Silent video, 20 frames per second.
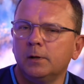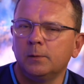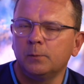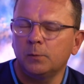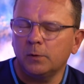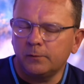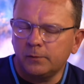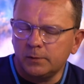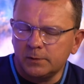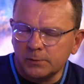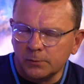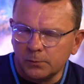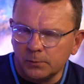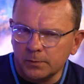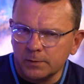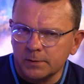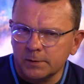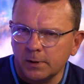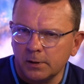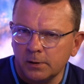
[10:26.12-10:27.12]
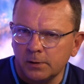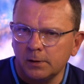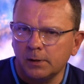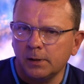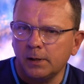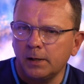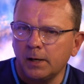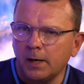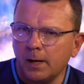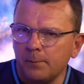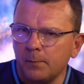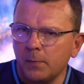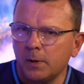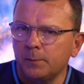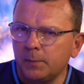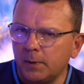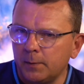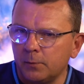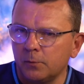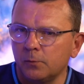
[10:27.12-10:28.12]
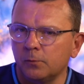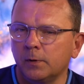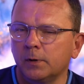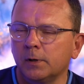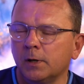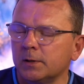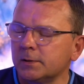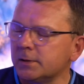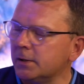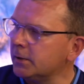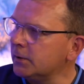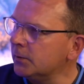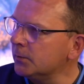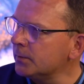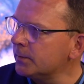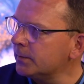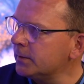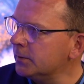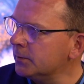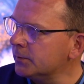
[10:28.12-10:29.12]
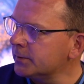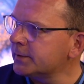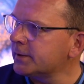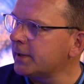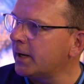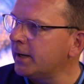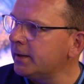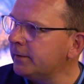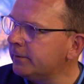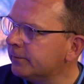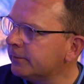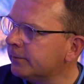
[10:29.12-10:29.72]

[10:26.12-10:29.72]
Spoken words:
But if you talk slowly and make people realise that you're safe.